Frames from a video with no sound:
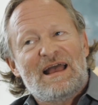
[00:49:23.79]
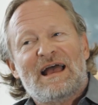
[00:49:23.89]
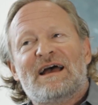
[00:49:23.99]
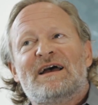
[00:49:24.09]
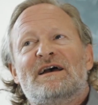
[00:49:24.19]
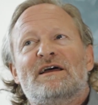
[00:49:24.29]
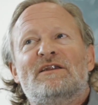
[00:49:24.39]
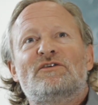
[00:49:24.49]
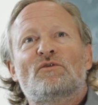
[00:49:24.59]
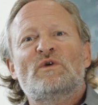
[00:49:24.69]

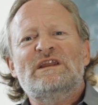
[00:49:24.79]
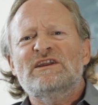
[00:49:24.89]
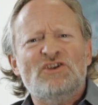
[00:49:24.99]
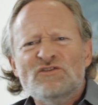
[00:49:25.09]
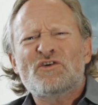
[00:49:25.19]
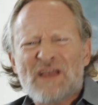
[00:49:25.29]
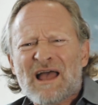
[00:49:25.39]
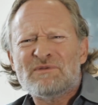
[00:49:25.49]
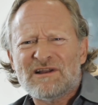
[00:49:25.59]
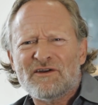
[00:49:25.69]
And we need a new
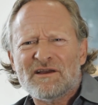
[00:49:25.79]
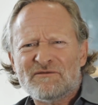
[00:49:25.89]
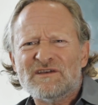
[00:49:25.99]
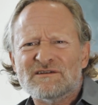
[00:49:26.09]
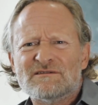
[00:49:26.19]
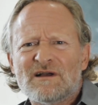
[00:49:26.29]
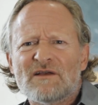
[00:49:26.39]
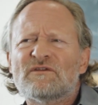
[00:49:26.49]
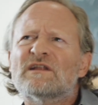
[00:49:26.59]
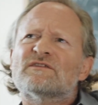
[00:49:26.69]
vocabulary, I feel.
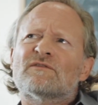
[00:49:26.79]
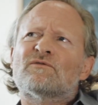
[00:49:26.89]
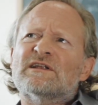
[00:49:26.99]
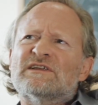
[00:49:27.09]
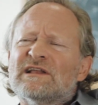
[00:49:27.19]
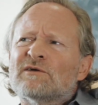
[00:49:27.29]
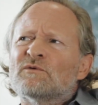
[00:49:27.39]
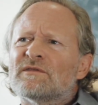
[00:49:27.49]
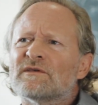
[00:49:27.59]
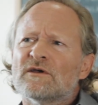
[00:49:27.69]
I feel as if we're dealing
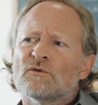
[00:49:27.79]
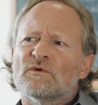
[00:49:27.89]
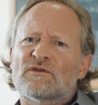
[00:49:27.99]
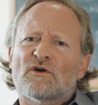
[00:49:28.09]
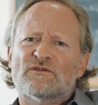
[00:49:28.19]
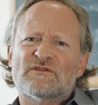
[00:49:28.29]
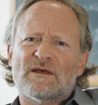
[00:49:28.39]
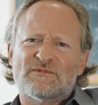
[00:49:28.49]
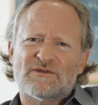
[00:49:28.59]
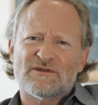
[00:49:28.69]
with, with
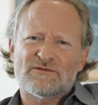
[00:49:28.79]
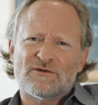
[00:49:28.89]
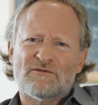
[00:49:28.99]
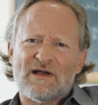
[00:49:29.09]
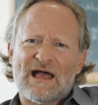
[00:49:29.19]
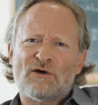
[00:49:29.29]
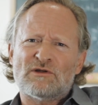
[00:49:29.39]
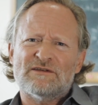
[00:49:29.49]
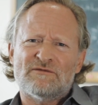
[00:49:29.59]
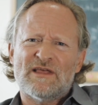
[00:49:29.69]
concepts that have sort of
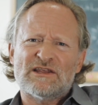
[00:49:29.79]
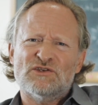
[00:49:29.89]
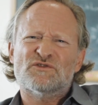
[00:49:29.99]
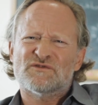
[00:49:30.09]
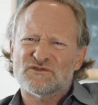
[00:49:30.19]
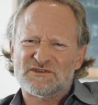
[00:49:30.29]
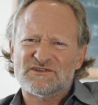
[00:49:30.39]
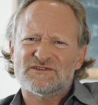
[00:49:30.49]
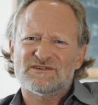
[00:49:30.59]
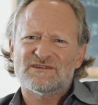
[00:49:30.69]
outlived their
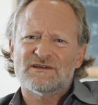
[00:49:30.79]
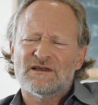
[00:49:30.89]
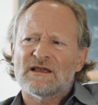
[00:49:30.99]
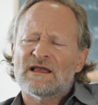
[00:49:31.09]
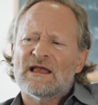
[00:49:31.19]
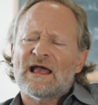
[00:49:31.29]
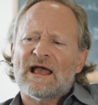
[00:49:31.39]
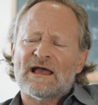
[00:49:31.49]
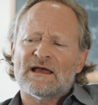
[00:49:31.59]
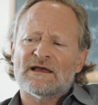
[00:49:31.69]
usefulness.
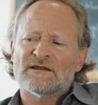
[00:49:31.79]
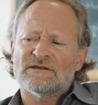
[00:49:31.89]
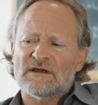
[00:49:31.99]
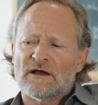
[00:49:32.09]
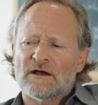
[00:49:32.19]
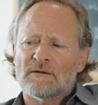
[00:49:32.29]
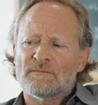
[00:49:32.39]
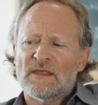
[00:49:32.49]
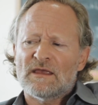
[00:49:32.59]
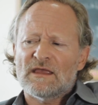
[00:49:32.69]
And
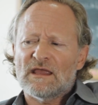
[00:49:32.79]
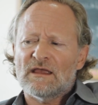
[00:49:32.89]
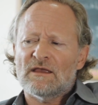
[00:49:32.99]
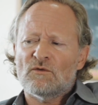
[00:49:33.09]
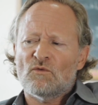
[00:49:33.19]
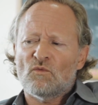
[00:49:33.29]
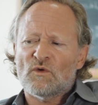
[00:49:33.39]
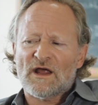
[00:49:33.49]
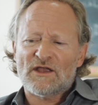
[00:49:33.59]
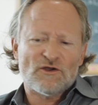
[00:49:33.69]
um,
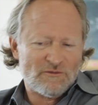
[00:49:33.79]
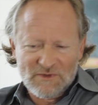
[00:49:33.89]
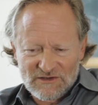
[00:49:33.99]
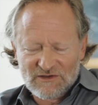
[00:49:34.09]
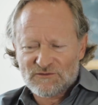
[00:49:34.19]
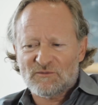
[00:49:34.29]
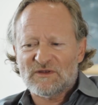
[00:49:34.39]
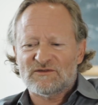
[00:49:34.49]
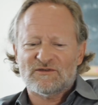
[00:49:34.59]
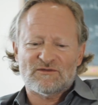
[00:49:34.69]
when I go to meetings with
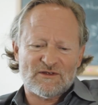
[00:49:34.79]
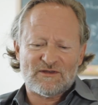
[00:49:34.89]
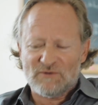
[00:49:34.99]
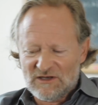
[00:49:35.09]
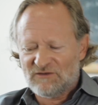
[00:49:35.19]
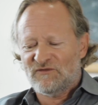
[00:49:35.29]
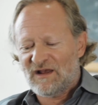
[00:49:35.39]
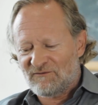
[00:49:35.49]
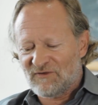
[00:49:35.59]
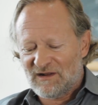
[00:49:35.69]
businesses and they say, we need to
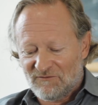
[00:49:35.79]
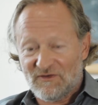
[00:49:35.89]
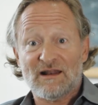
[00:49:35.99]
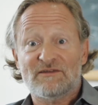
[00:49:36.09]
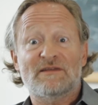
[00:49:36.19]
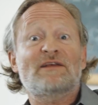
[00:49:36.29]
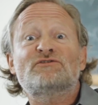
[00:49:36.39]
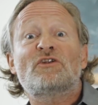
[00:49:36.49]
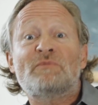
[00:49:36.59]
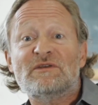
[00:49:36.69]
fail and fail and fail, I say,
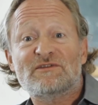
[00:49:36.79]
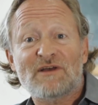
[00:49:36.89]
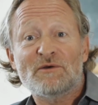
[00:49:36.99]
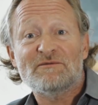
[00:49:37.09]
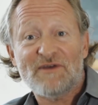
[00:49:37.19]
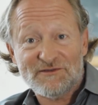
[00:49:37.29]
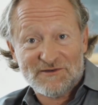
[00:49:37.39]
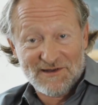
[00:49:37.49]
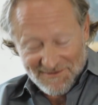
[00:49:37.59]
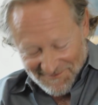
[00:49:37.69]
that's not a business I would
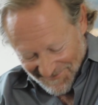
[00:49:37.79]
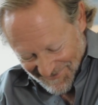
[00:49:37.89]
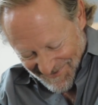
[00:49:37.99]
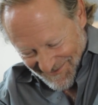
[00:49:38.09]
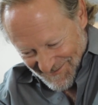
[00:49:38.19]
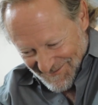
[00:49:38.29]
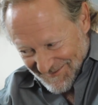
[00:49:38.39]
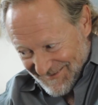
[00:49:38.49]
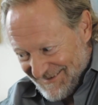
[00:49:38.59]
invest in. No.